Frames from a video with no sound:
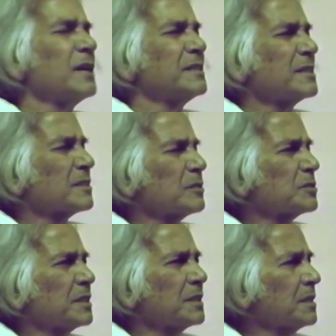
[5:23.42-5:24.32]
they are just, you
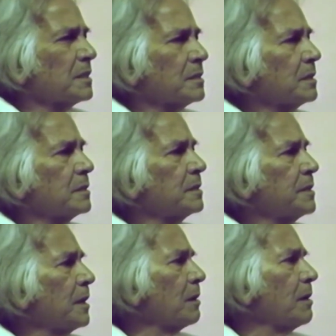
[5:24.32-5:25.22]
see,
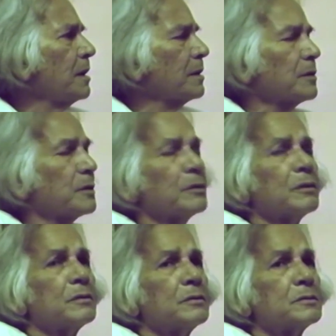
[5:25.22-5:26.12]
they are like,
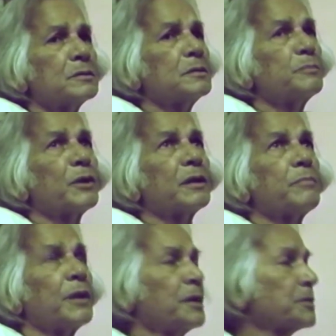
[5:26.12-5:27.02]
you see, the
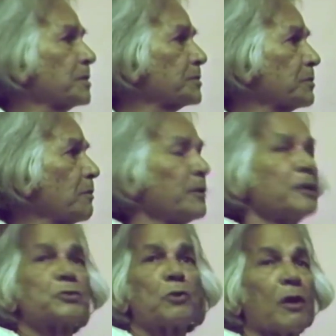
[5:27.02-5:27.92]
predictions of an
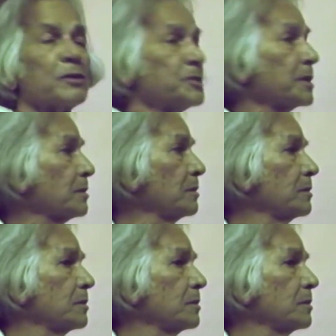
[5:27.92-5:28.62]
astrologer.